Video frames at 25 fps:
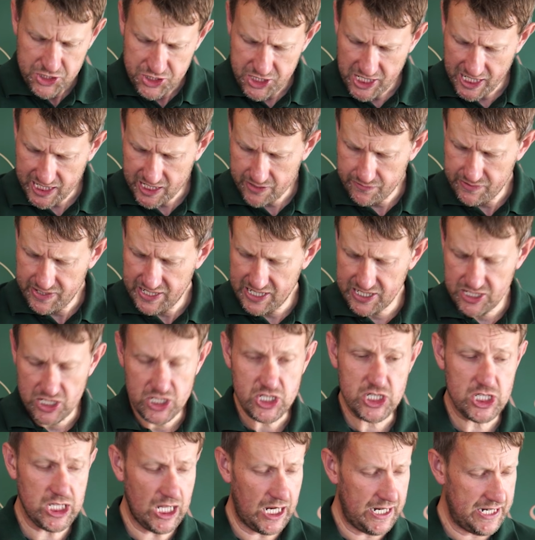Checkering is
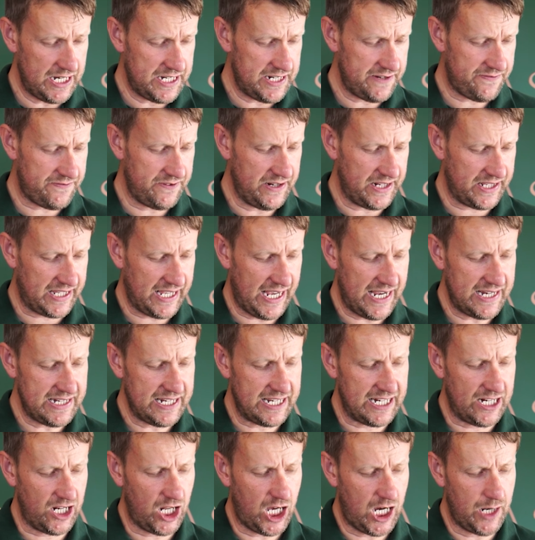slightly different again,
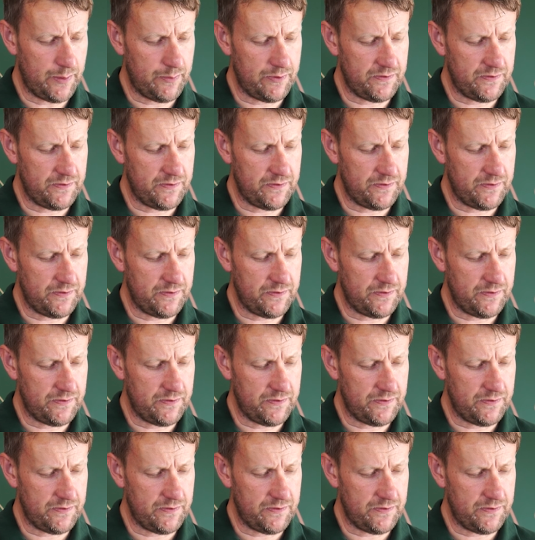in line